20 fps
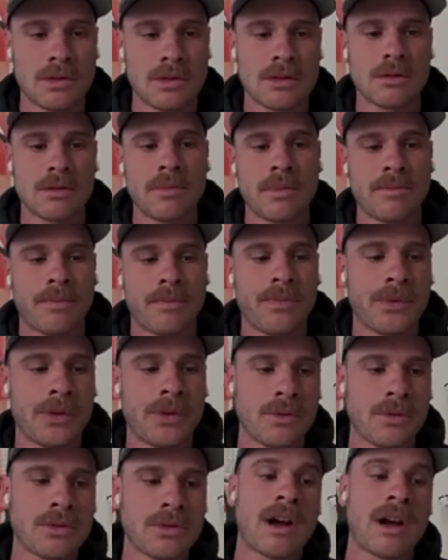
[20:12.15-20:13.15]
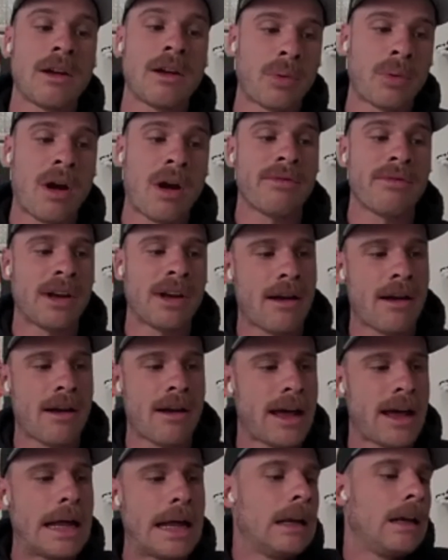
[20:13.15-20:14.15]
to try to profit out
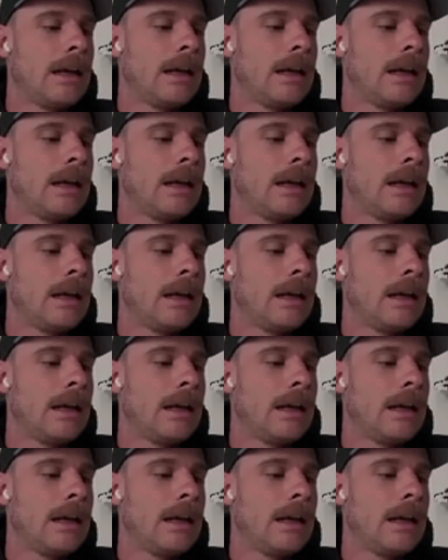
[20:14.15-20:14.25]
of that.